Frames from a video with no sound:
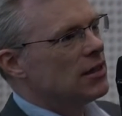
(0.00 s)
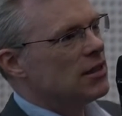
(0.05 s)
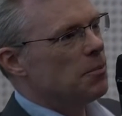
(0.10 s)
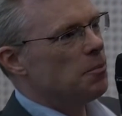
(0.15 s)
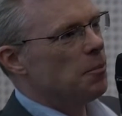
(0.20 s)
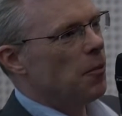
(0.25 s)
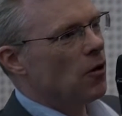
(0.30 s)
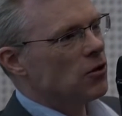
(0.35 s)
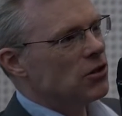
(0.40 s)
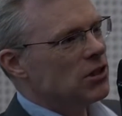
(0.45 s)

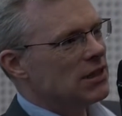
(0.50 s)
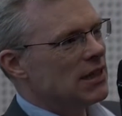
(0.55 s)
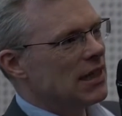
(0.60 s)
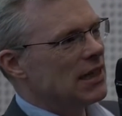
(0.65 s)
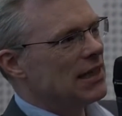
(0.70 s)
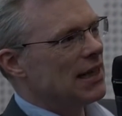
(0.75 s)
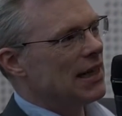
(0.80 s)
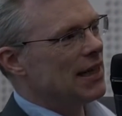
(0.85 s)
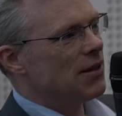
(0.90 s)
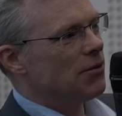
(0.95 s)

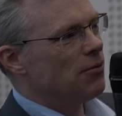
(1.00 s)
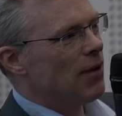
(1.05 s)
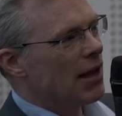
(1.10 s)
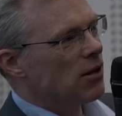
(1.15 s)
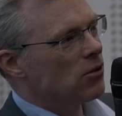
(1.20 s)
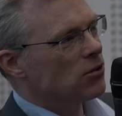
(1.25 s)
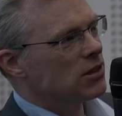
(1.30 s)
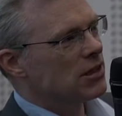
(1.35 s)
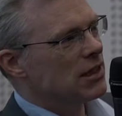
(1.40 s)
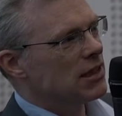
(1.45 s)
deposited in the
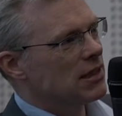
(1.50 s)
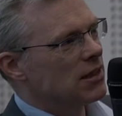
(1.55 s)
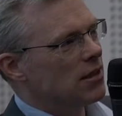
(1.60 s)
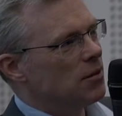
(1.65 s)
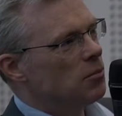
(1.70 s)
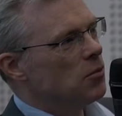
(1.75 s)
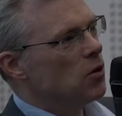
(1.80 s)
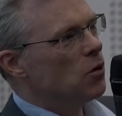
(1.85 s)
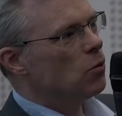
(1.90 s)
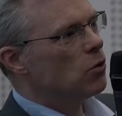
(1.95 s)
record
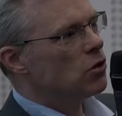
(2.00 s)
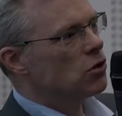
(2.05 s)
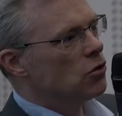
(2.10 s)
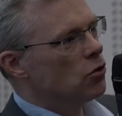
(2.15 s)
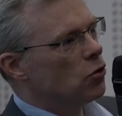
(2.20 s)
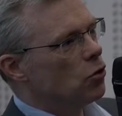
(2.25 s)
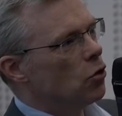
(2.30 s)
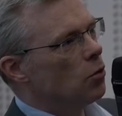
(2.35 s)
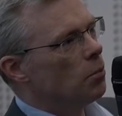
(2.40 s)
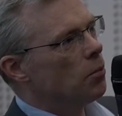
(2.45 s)
system was
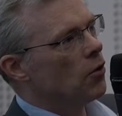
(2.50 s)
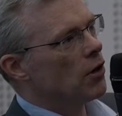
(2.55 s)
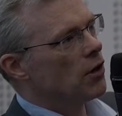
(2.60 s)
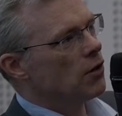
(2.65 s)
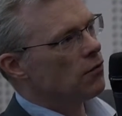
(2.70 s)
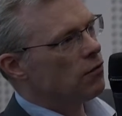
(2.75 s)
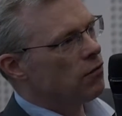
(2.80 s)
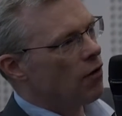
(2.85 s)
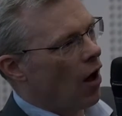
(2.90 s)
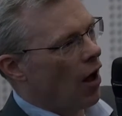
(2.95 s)

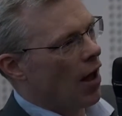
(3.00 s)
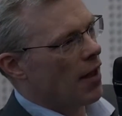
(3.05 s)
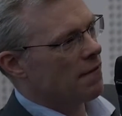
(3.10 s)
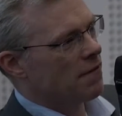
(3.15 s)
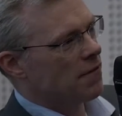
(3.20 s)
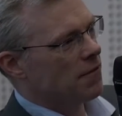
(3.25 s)
0.5.